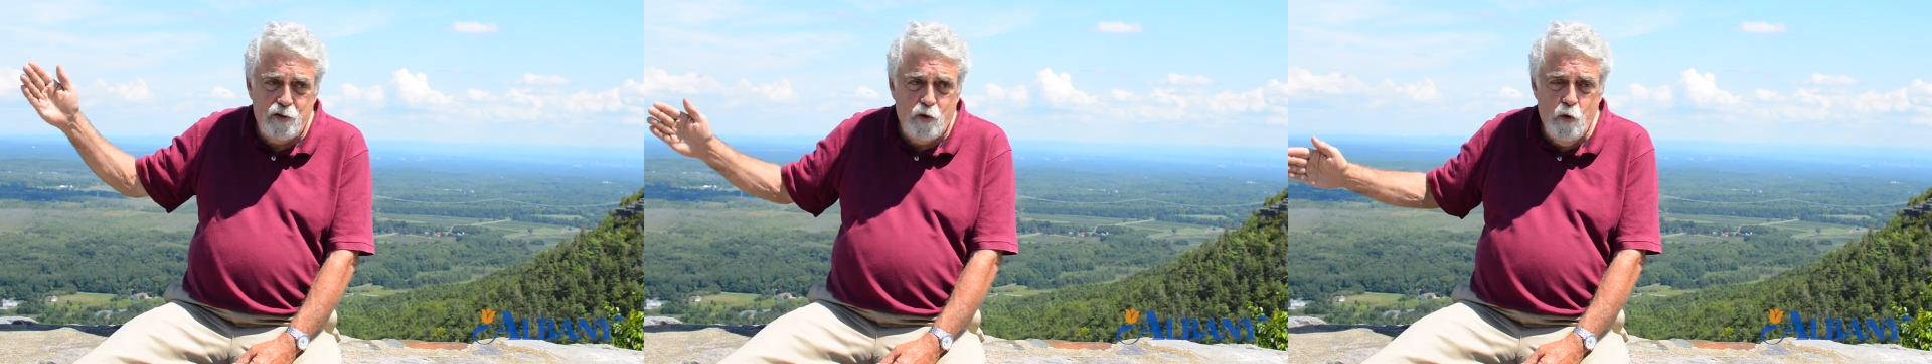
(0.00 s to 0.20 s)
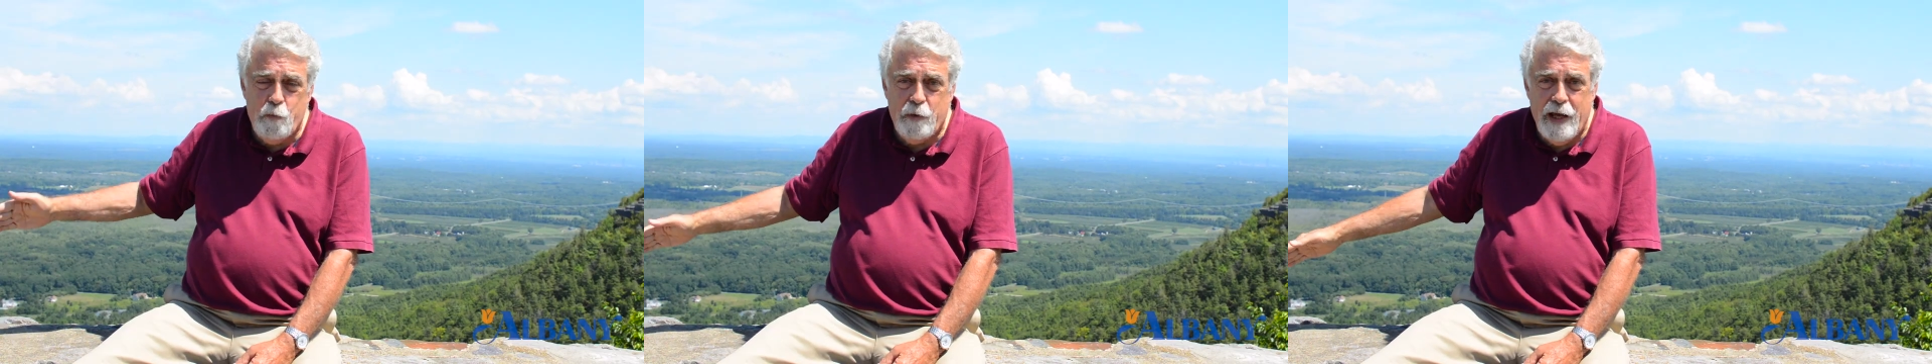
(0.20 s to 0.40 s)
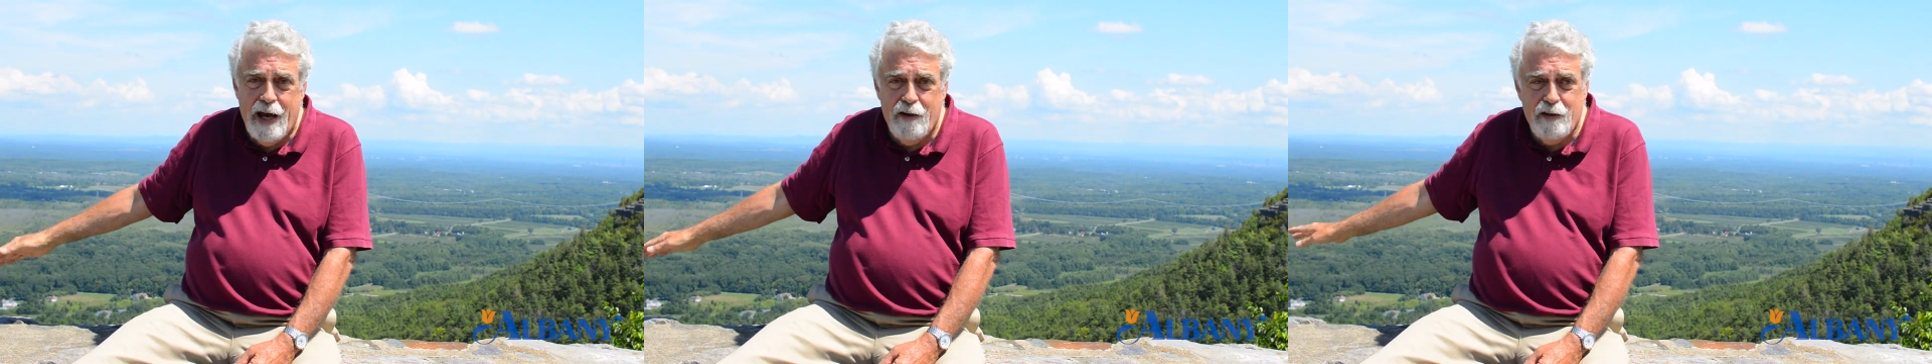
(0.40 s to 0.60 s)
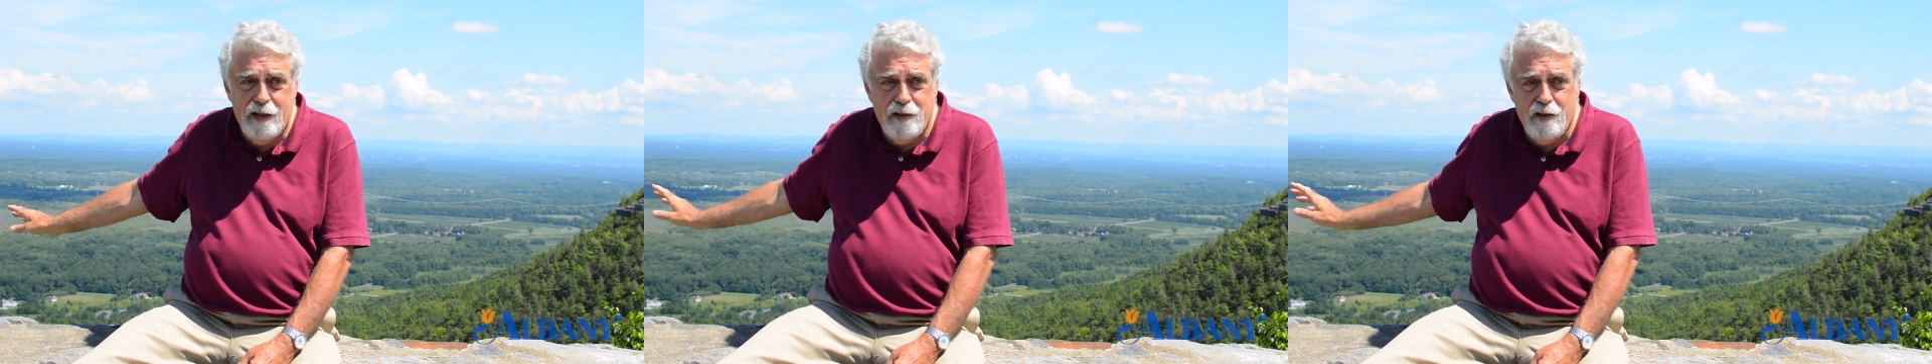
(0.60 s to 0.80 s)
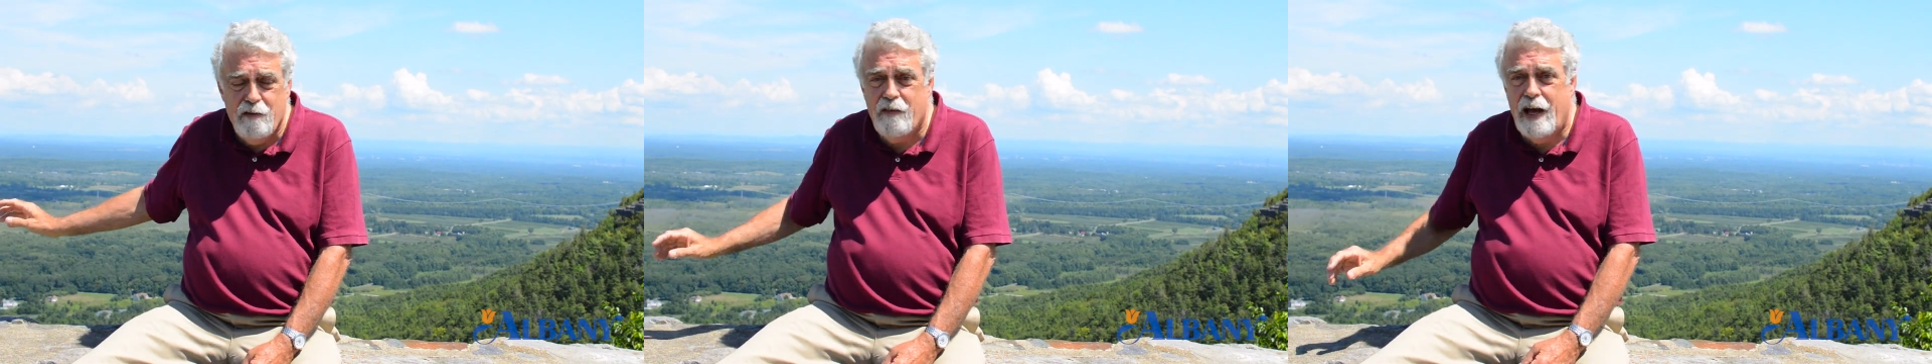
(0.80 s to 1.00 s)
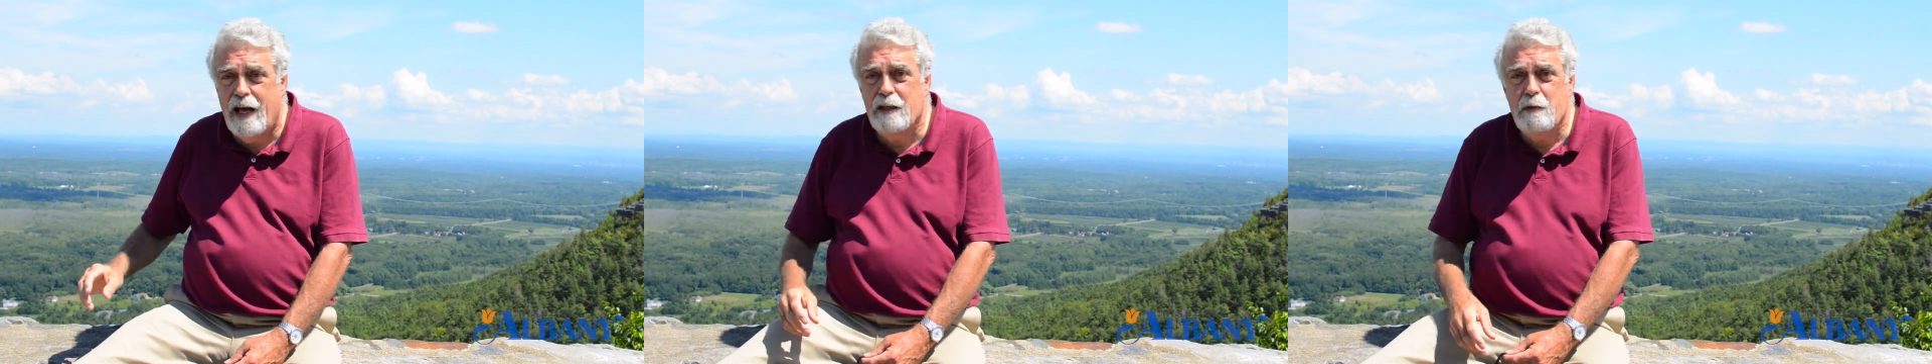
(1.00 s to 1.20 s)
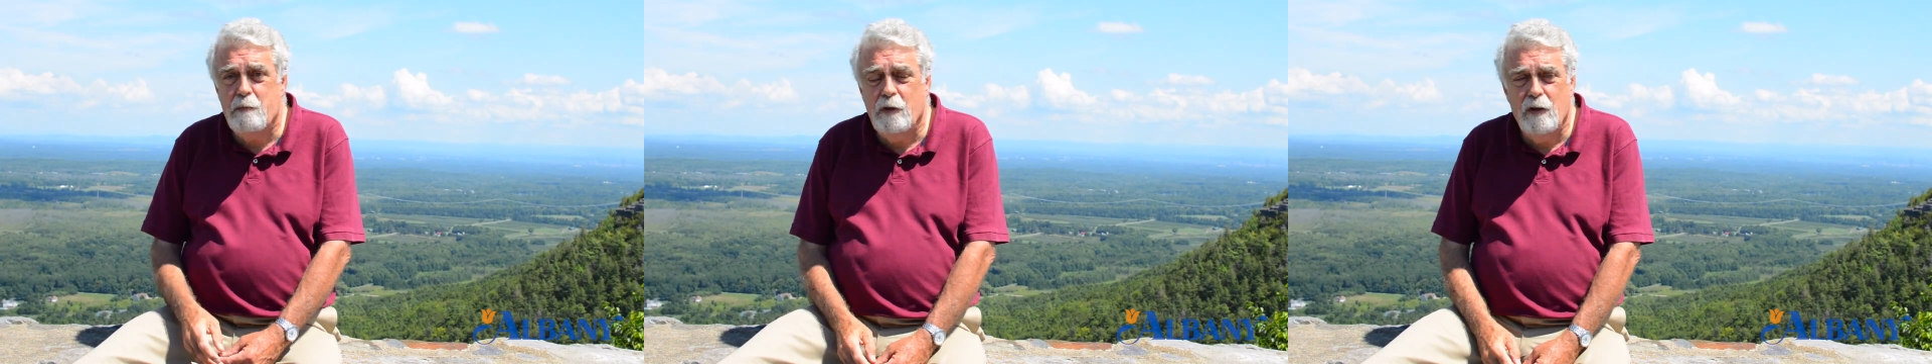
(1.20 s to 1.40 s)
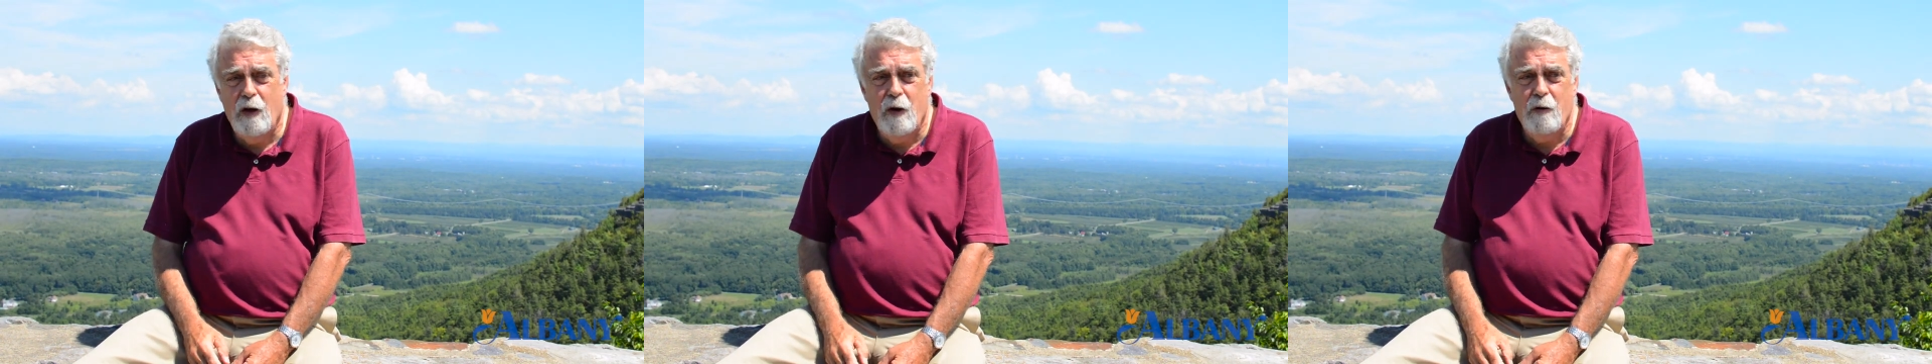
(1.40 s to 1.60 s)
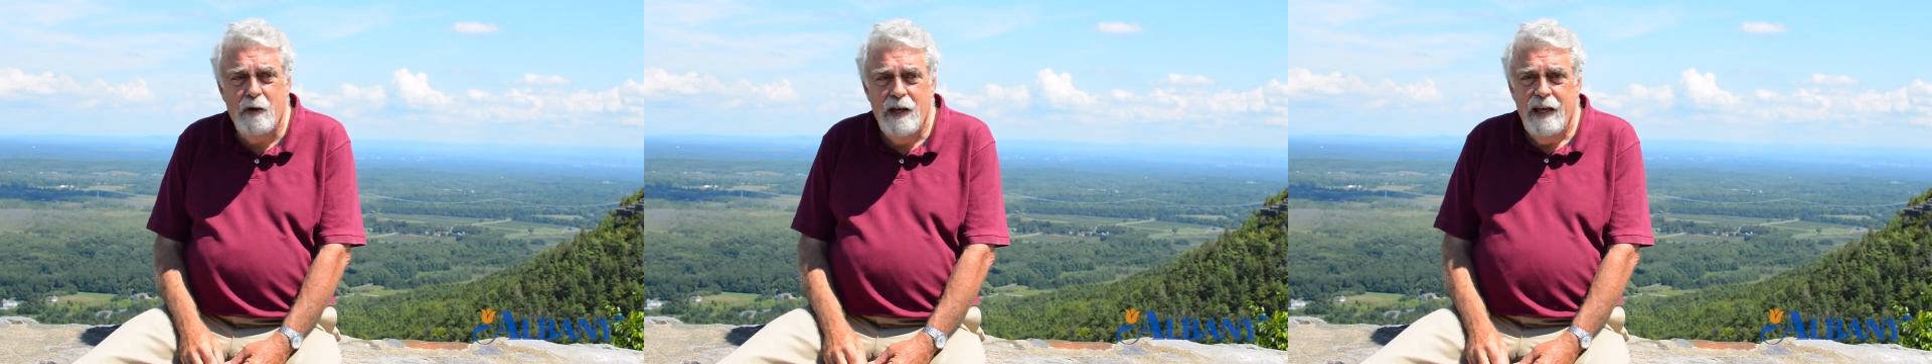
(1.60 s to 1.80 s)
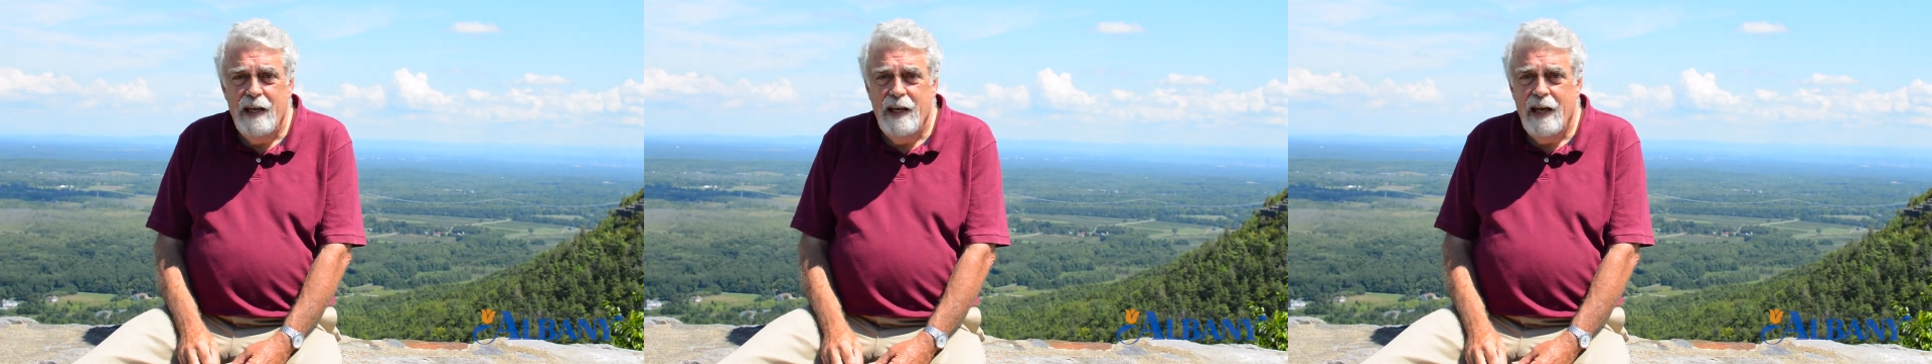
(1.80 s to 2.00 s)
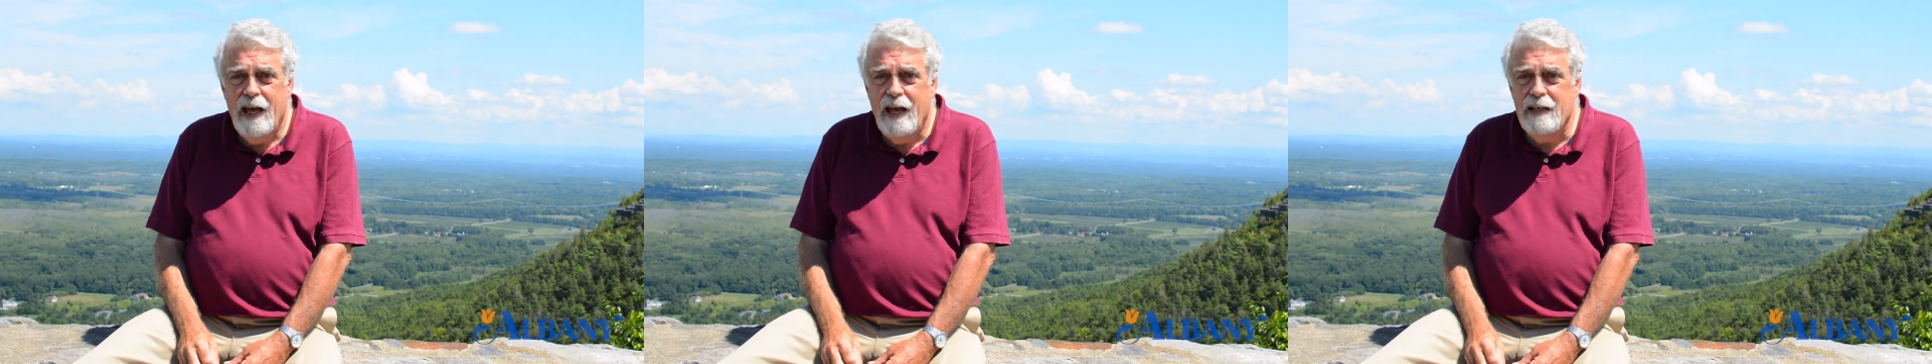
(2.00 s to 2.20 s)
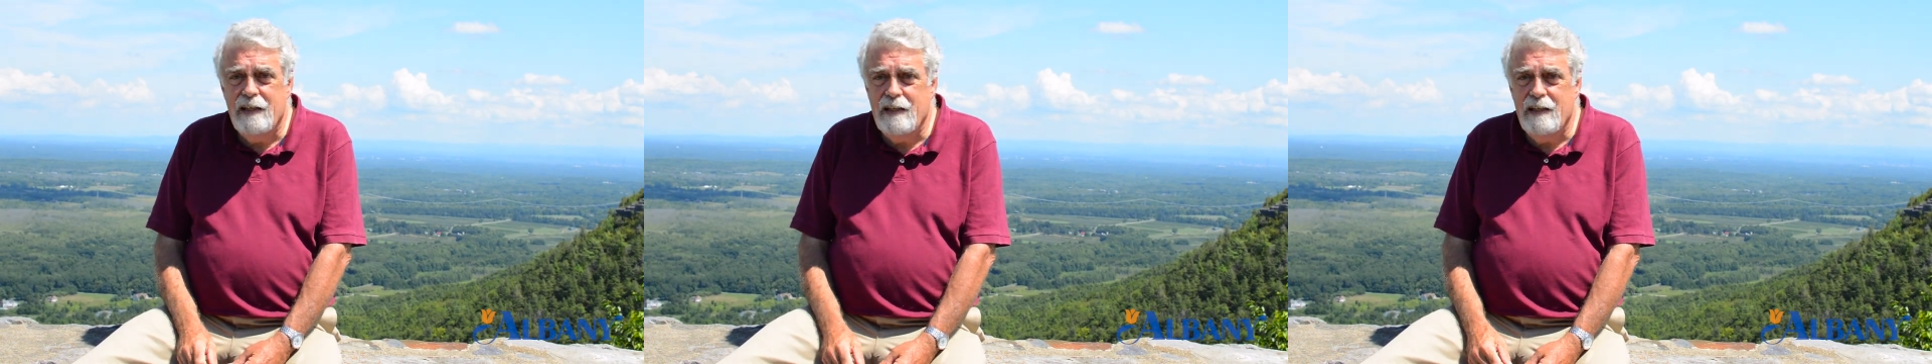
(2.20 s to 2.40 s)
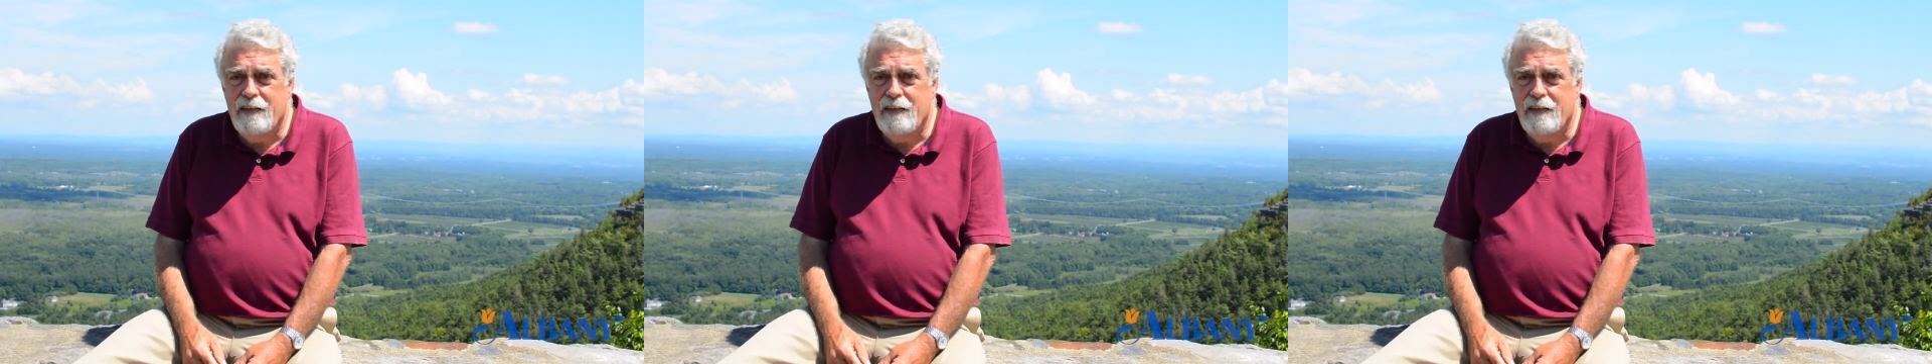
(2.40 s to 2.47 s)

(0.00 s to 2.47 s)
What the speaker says: scoop down into the valley below. And